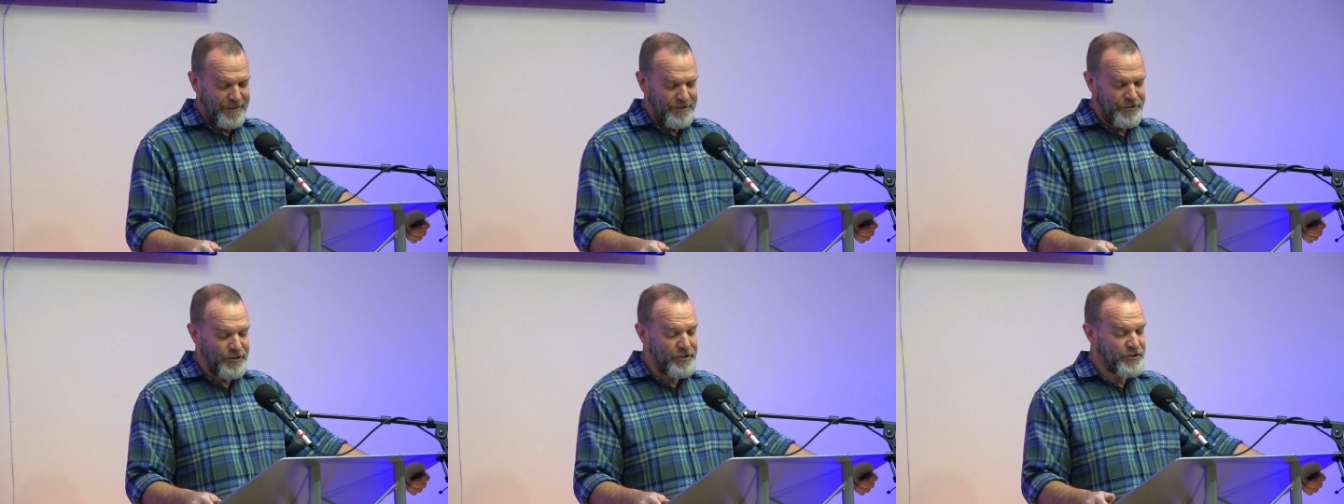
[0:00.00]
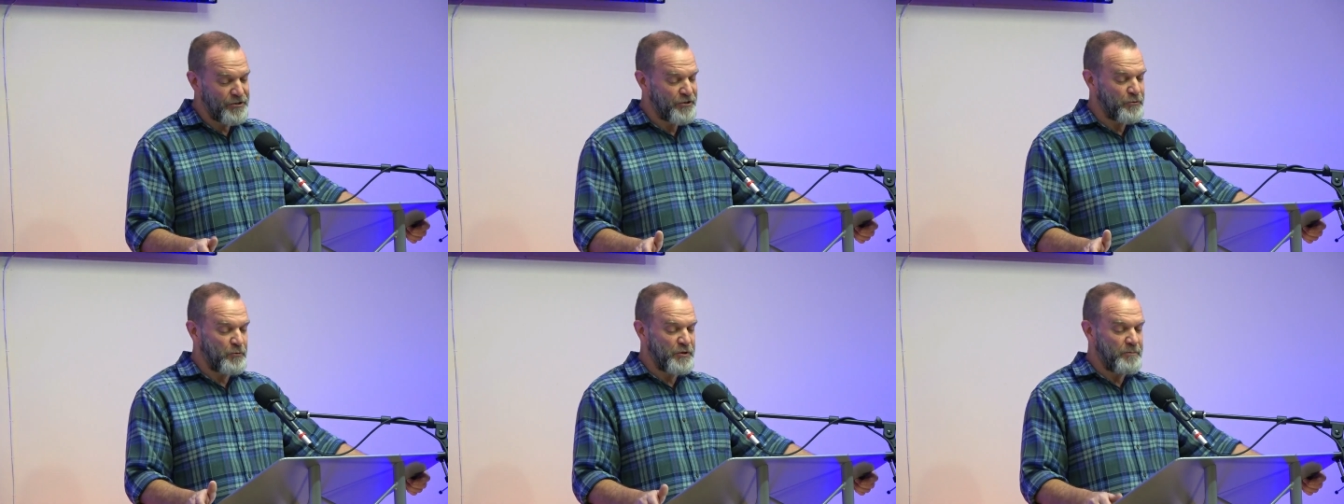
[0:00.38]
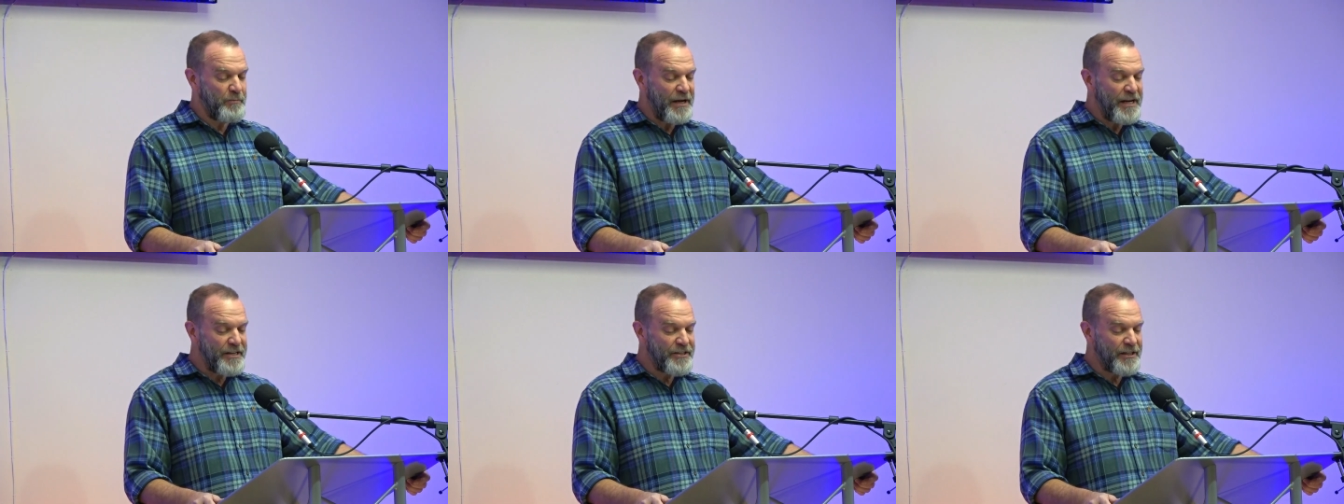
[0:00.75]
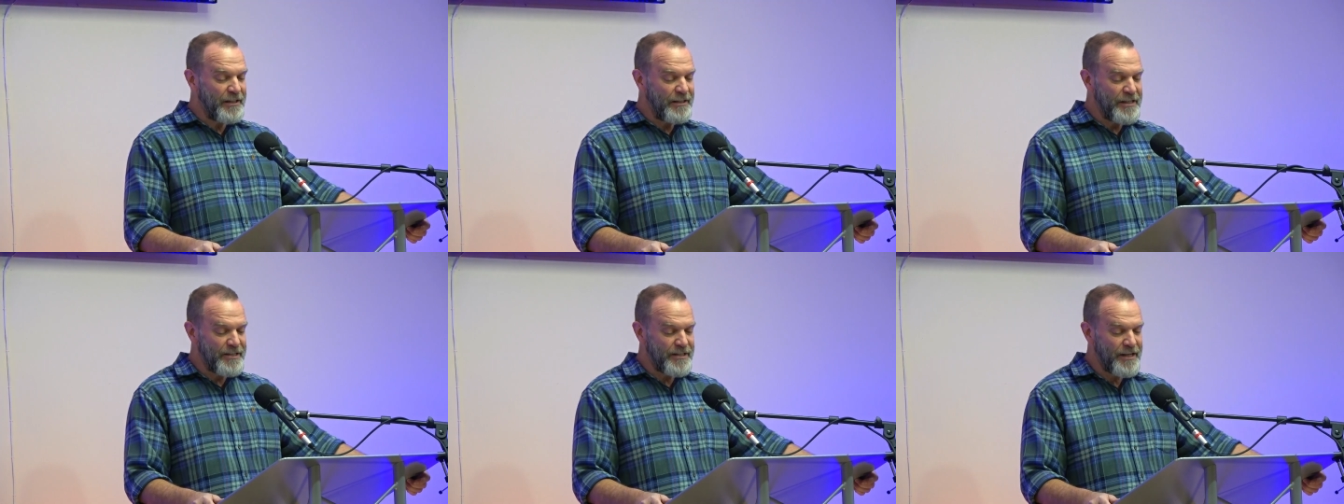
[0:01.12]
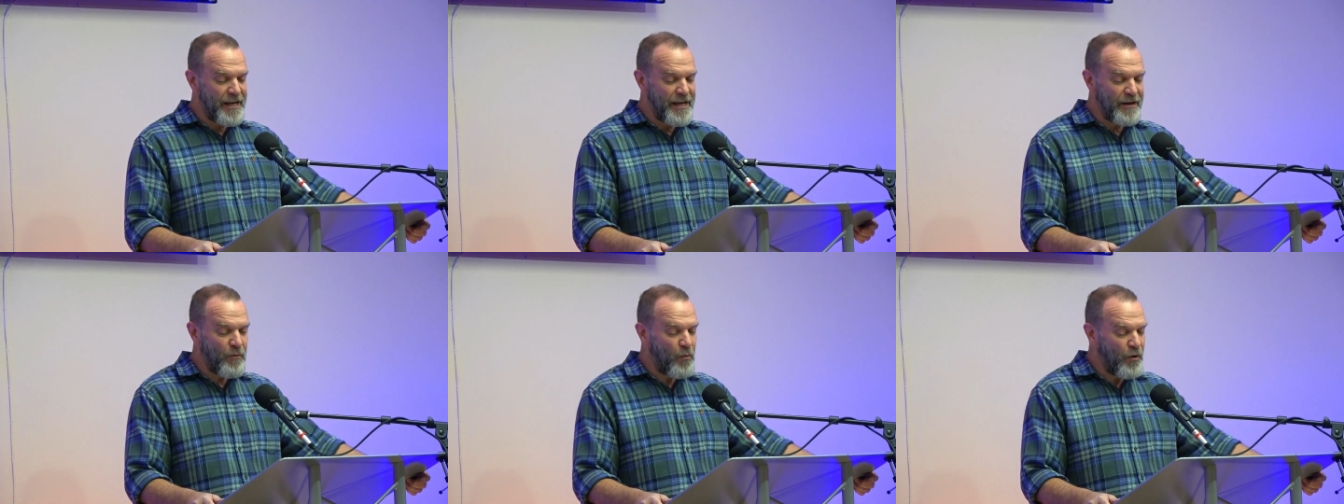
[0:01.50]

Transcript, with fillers: Jesus was basically saying,